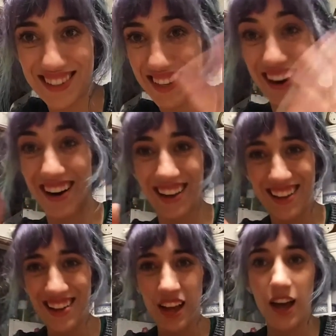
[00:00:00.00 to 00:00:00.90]

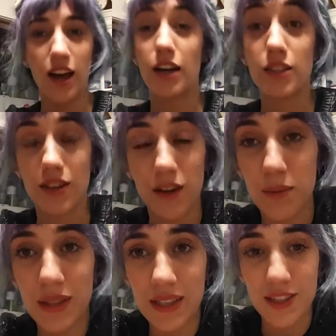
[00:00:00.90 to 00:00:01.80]
Sorry. I just got
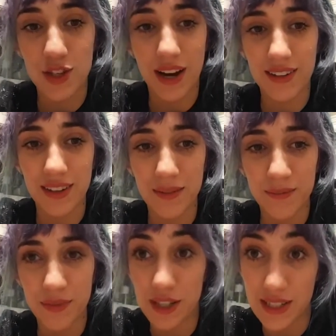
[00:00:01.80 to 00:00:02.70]
completely distracted.
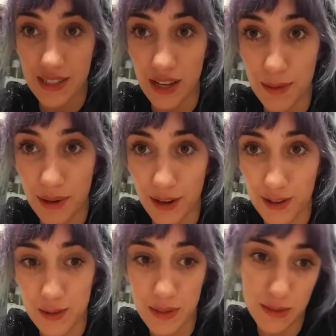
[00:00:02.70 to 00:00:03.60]
There's this ladybug
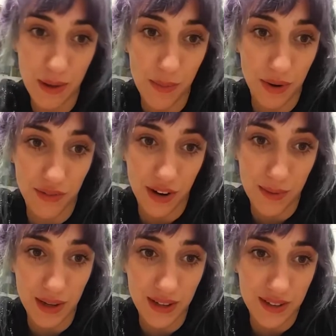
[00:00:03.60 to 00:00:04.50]
on this piece of paper in
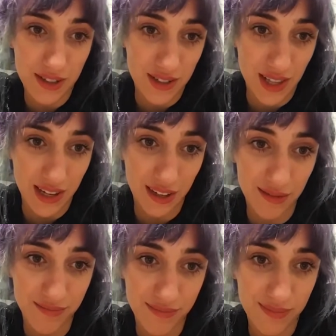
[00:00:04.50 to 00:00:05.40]
front of me, and he's just like
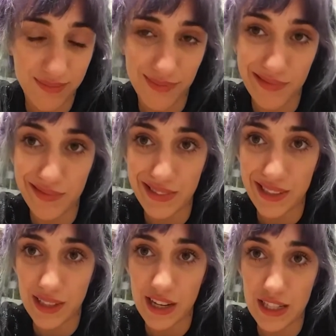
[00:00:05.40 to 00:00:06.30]

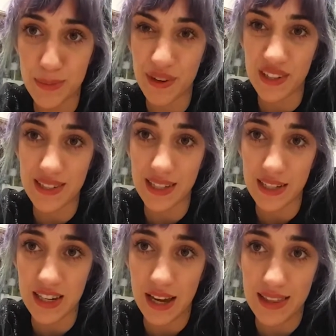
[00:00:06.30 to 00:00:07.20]

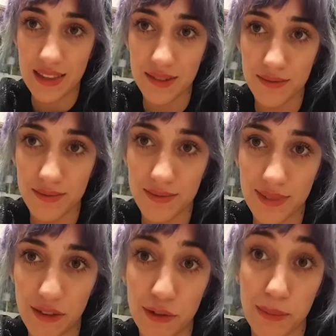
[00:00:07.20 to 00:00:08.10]
experiencing death.
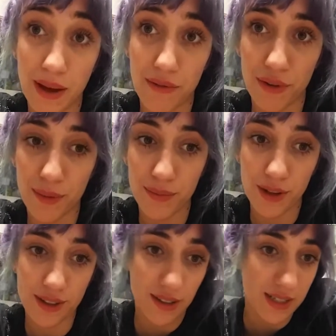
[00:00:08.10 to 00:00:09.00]
I feel bad for him.
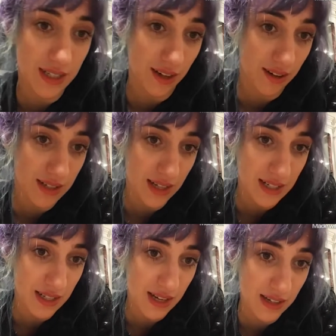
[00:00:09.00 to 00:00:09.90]
You can tell he's like on his
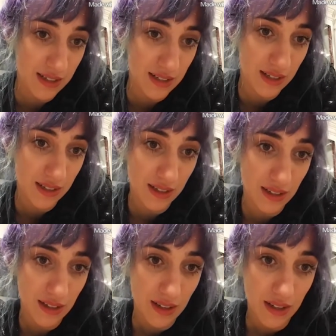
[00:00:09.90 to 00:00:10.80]
last legs.
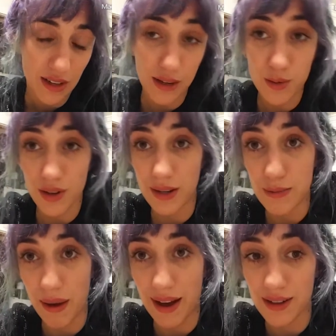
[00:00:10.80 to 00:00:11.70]
And he was on
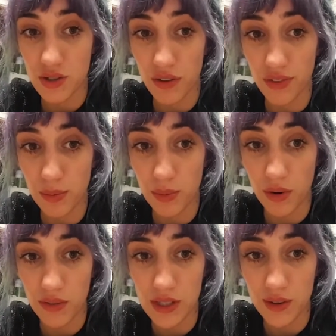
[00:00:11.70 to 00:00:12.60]
his back, so I flipped
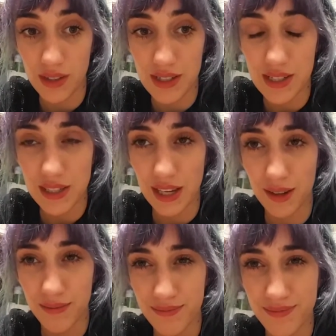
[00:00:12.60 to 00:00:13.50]
him over, so at least he's
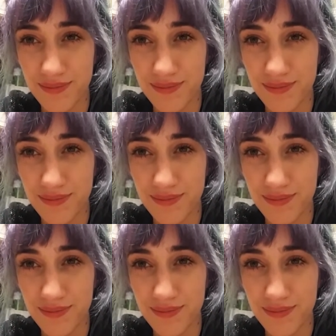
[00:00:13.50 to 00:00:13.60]
like...